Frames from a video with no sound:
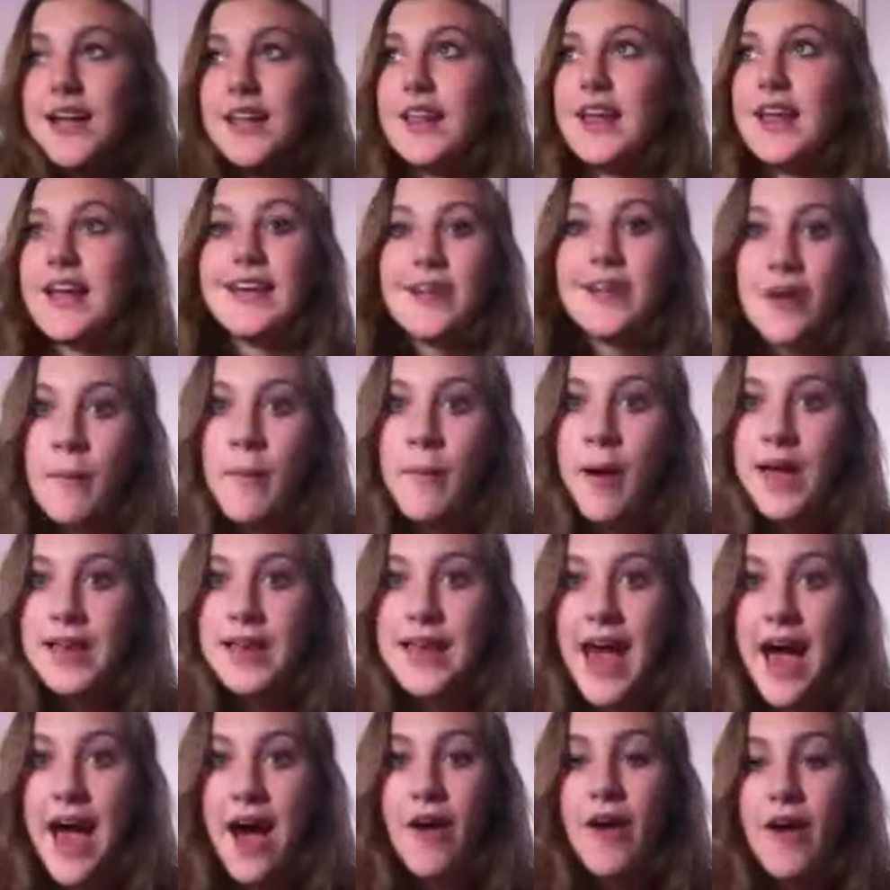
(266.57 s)
Like, come on
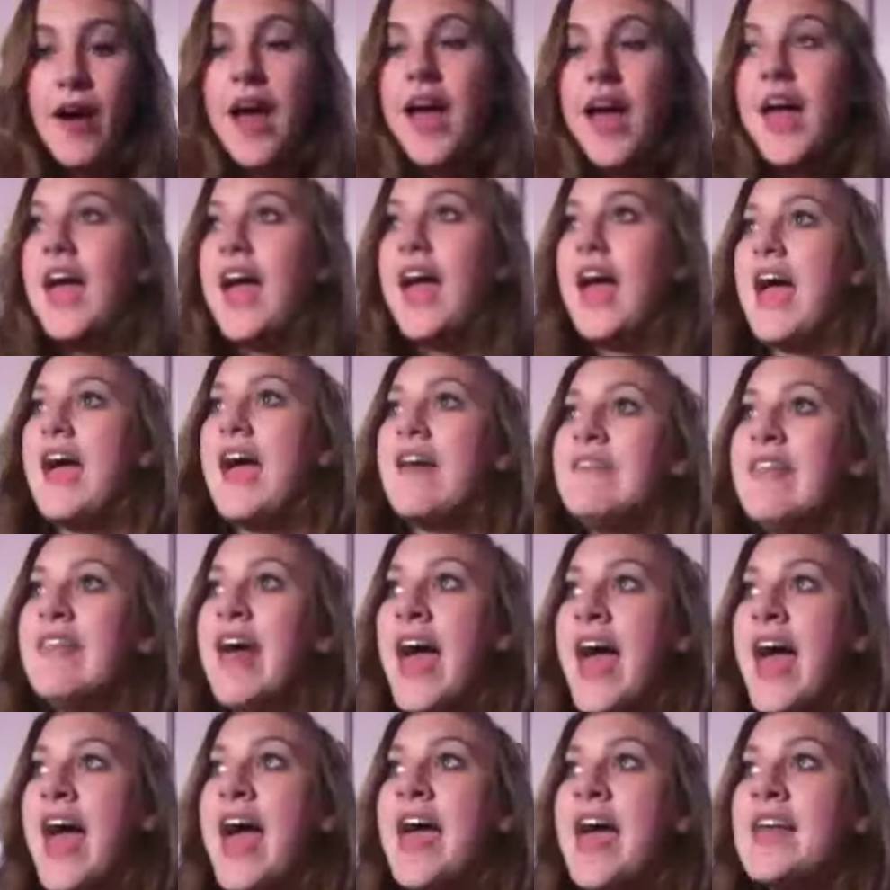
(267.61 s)
now. And
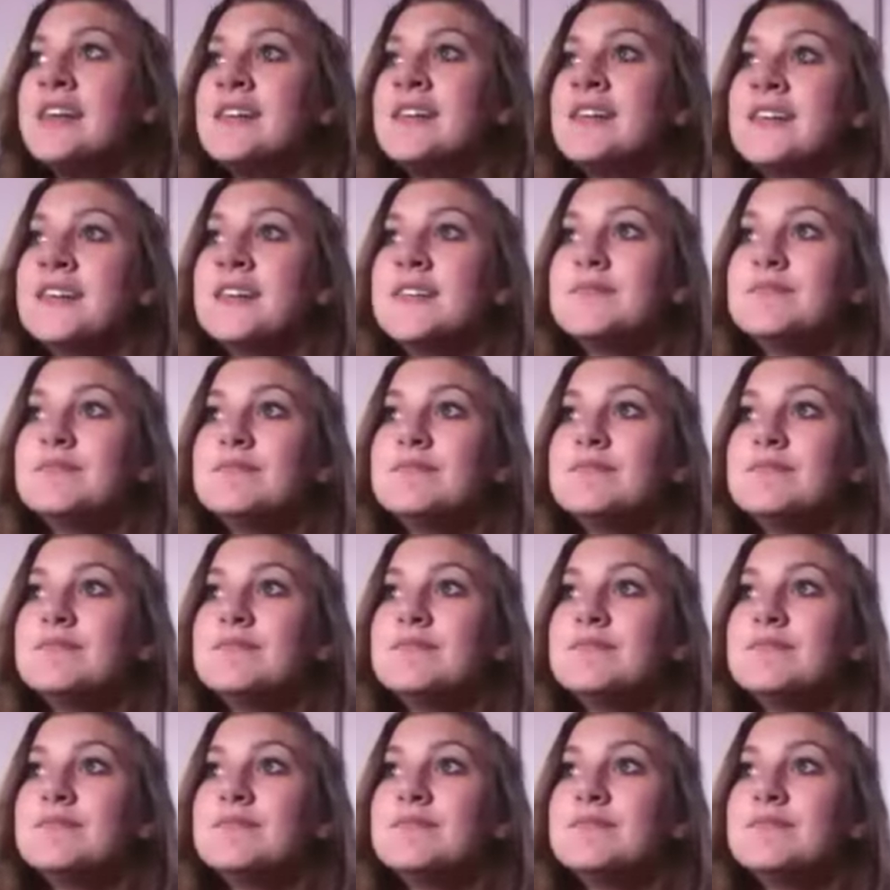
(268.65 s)
then,